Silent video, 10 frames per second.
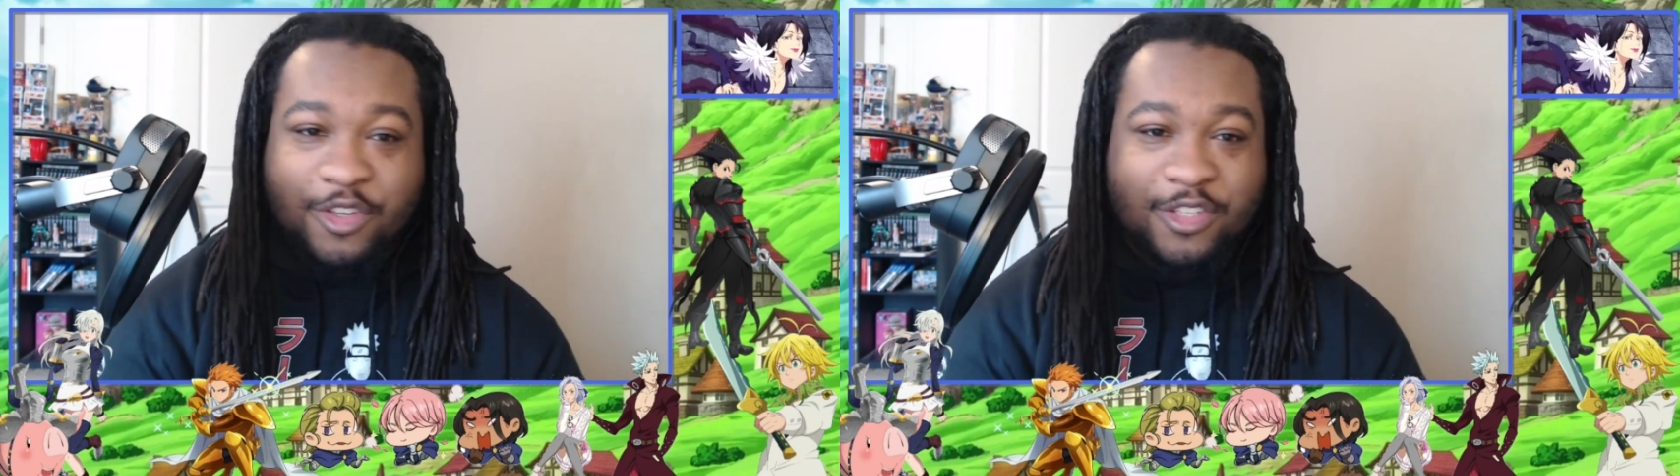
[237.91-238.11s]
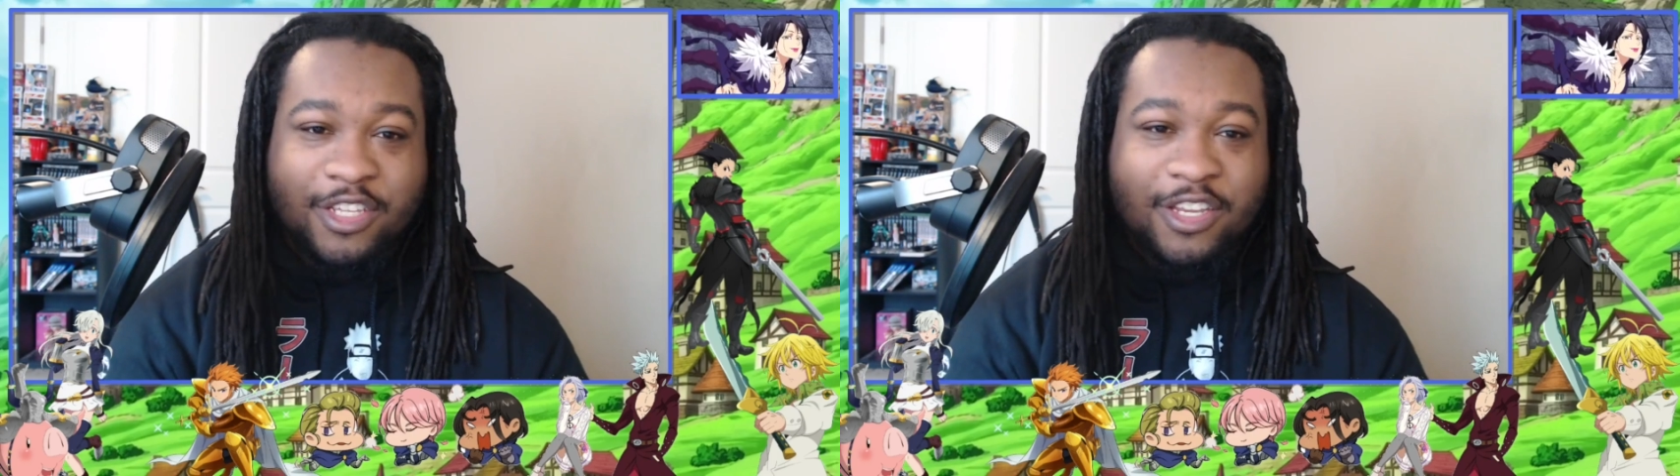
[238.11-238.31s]

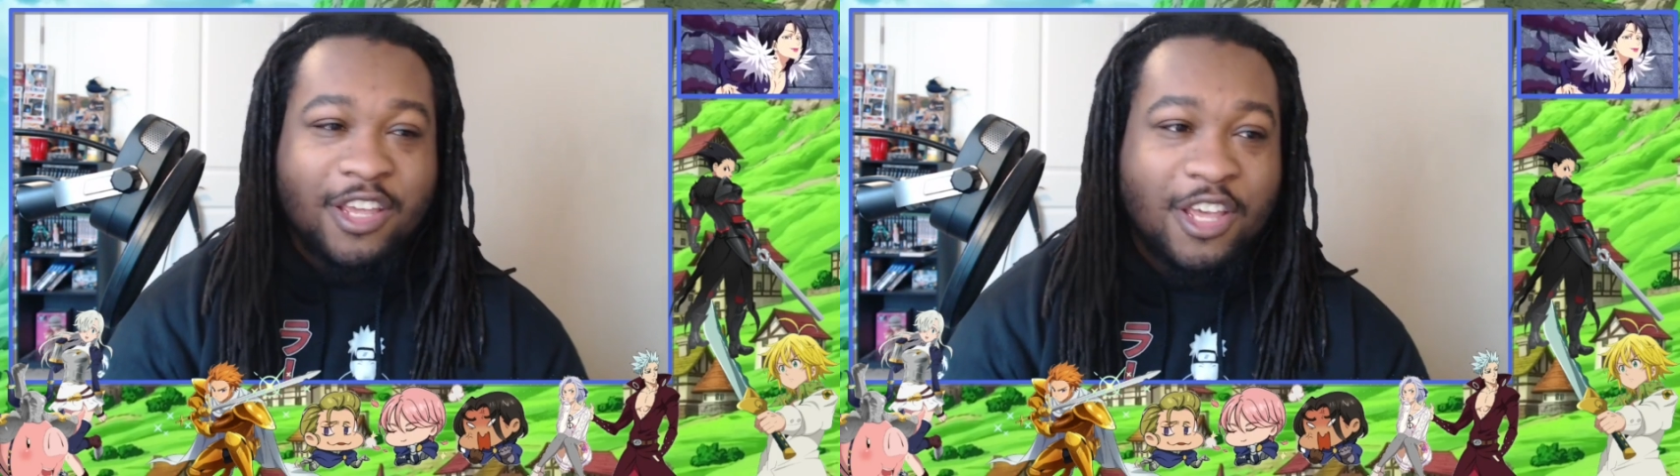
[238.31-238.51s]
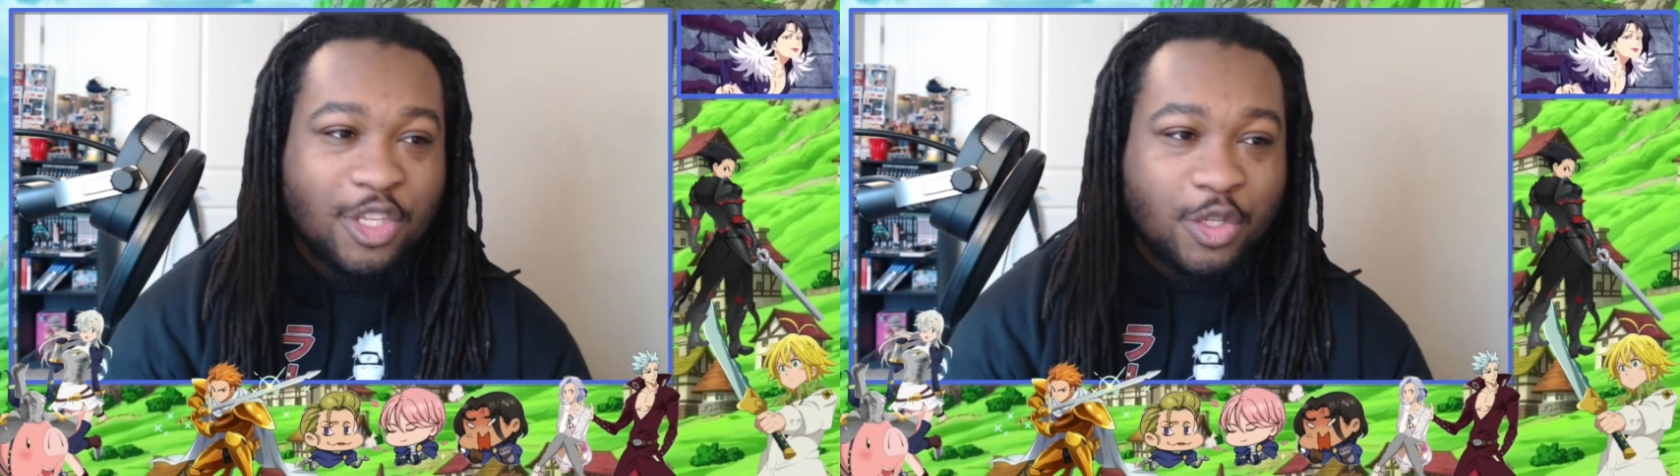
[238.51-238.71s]
Tristan
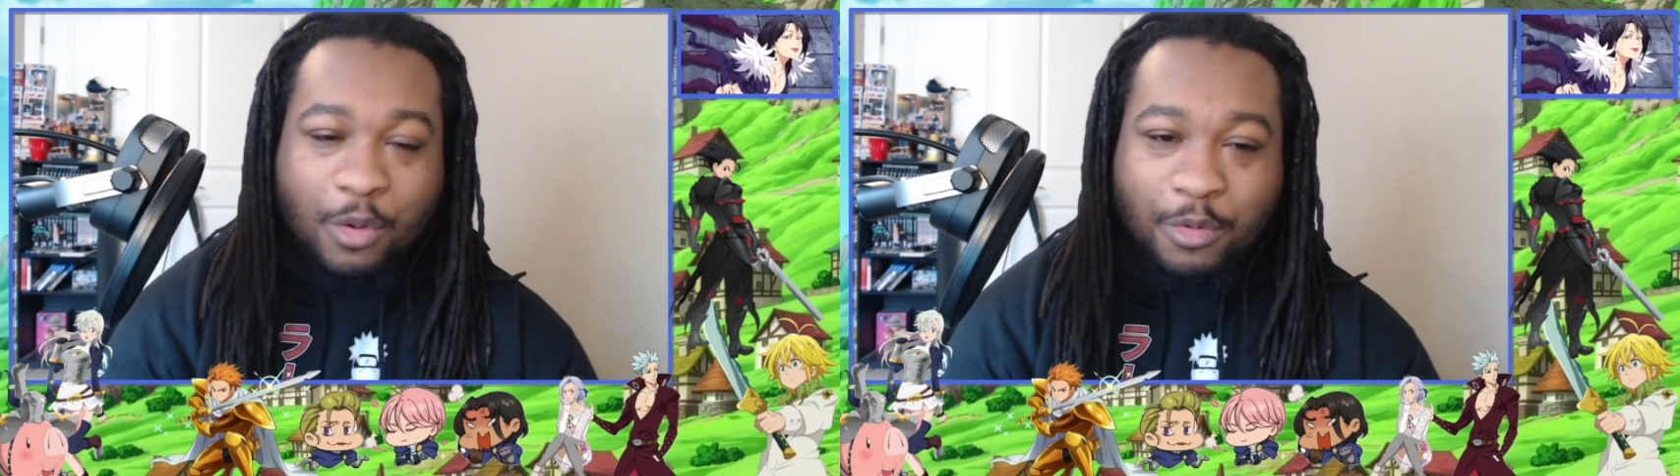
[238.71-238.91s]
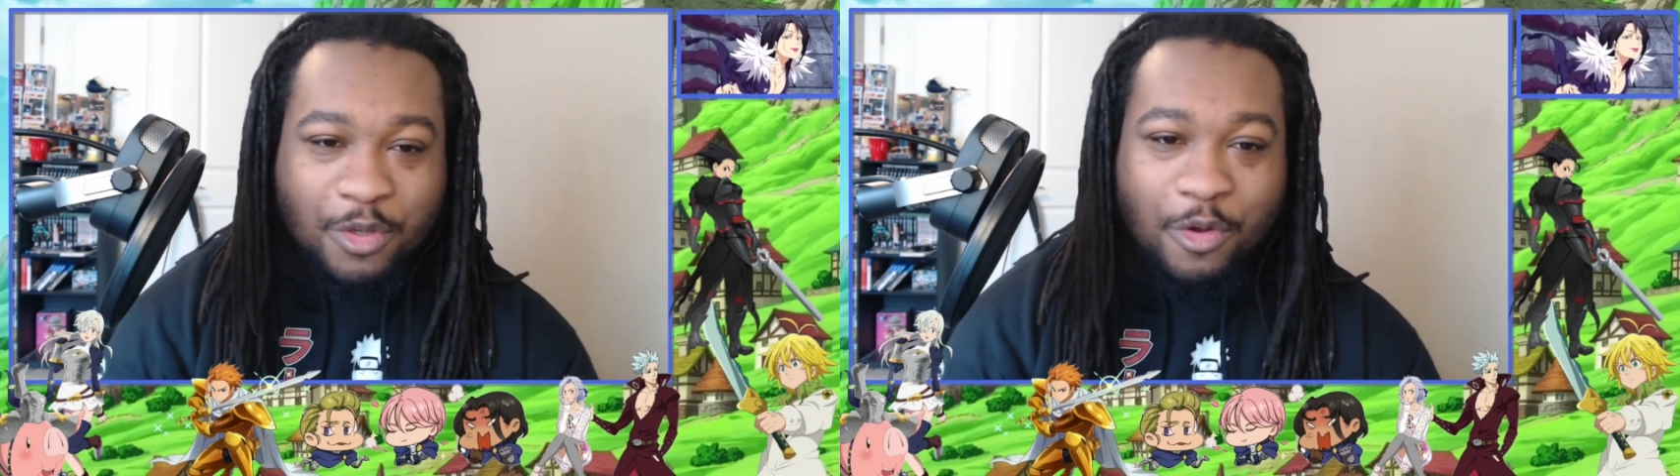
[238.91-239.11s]
to
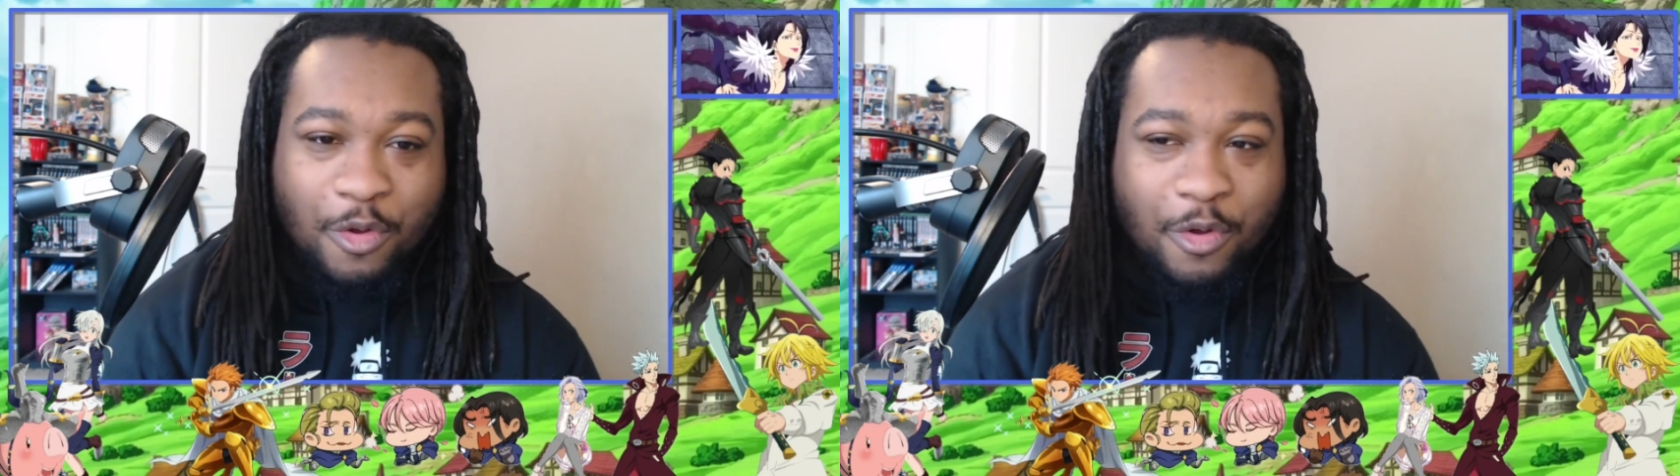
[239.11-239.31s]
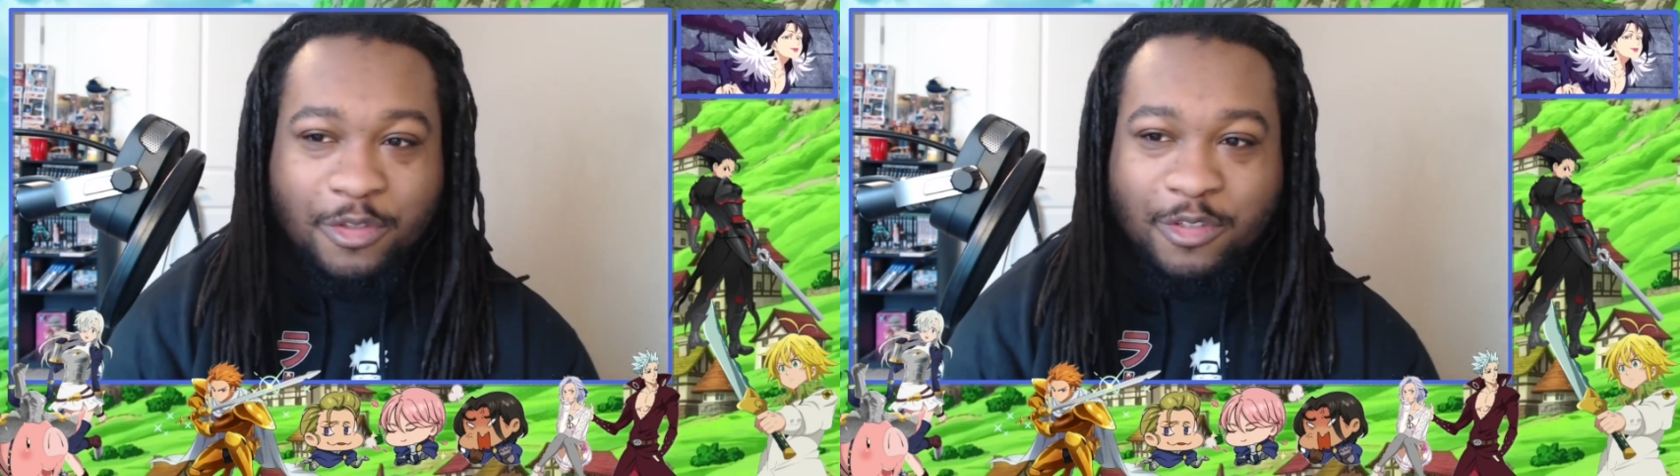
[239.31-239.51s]
what was going on.